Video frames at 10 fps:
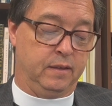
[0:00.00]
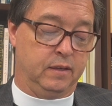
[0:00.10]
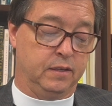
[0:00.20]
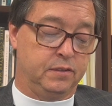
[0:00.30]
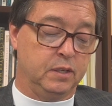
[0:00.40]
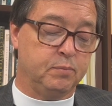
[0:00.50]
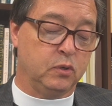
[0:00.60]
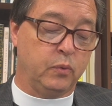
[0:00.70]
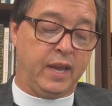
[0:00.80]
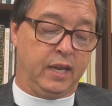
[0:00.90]
A
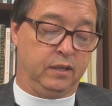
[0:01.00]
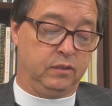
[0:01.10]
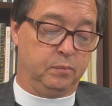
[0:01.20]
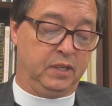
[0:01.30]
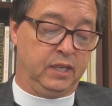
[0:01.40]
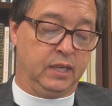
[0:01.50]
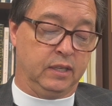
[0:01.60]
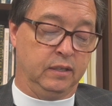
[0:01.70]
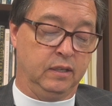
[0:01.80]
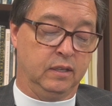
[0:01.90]
simple way to
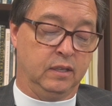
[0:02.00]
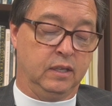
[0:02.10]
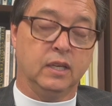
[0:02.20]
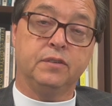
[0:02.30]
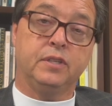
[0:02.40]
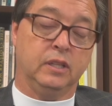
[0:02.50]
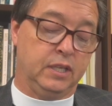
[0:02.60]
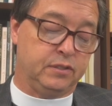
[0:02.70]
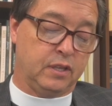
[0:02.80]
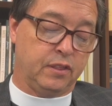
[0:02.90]
begin is to
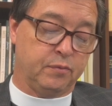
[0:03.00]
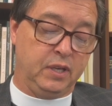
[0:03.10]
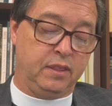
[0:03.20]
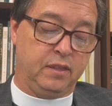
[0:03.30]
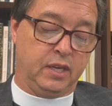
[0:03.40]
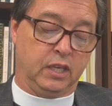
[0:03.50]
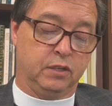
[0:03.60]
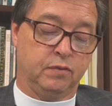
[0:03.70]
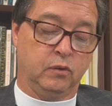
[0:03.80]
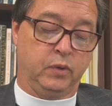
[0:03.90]
list three things
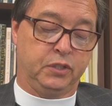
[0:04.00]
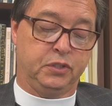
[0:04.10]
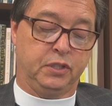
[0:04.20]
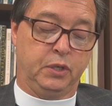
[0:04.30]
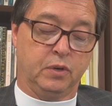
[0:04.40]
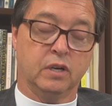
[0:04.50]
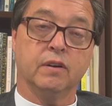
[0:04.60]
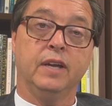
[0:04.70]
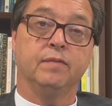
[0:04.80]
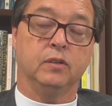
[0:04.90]
for which you are
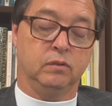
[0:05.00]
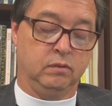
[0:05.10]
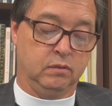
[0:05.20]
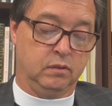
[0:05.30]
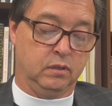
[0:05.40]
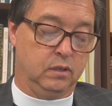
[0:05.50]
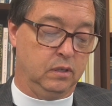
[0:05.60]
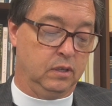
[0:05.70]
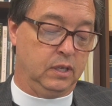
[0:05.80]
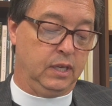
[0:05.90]
grateful.
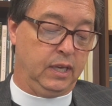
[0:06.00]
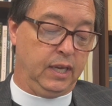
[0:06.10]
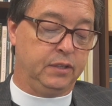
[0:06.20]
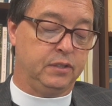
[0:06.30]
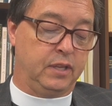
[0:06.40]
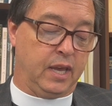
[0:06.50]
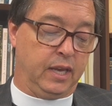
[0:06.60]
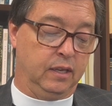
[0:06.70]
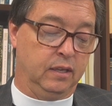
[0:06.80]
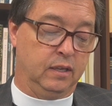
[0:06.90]
Each
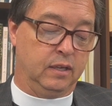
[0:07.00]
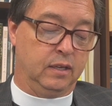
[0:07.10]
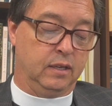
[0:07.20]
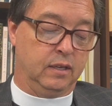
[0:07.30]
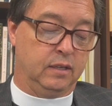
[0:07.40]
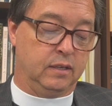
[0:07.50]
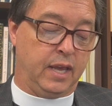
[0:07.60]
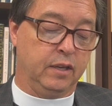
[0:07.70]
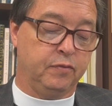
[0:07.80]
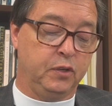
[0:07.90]
day,
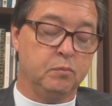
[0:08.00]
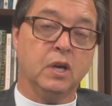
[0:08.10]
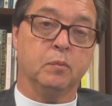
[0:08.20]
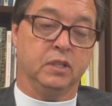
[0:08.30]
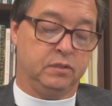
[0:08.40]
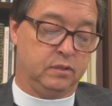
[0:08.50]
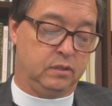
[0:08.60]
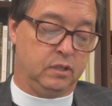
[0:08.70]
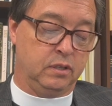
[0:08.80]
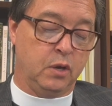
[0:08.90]
take a few moments
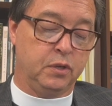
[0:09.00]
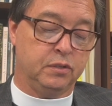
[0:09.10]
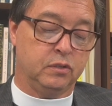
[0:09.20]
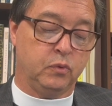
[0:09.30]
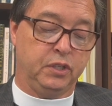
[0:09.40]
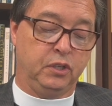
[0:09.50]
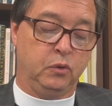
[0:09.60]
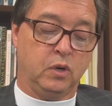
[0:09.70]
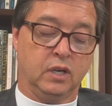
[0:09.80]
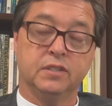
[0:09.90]
to notice what
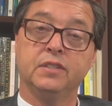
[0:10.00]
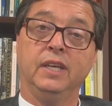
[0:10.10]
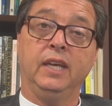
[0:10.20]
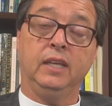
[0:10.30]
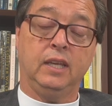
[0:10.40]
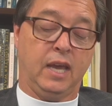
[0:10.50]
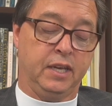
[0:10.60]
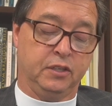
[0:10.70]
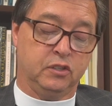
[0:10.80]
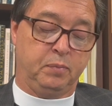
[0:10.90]
you are seeing and
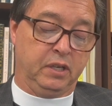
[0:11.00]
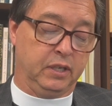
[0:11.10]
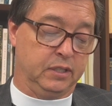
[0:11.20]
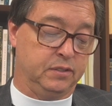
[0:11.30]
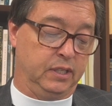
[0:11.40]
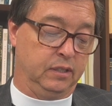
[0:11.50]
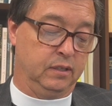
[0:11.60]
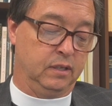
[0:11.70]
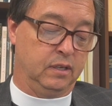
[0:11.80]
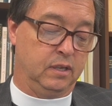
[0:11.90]
experiencing
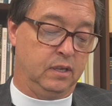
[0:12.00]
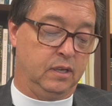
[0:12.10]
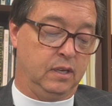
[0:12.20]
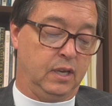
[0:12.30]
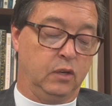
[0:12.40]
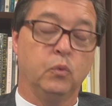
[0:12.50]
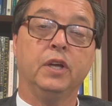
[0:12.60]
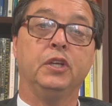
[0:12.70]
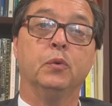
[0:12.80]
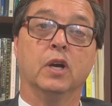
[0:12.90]
and what
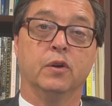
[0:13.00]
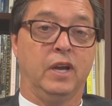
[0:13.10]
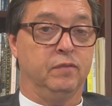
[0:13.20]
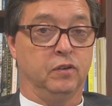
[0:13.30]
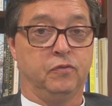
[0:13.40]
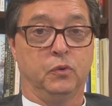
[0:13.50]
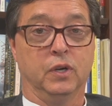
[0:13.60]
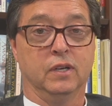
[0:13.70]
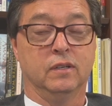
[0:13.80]
you are grateful for.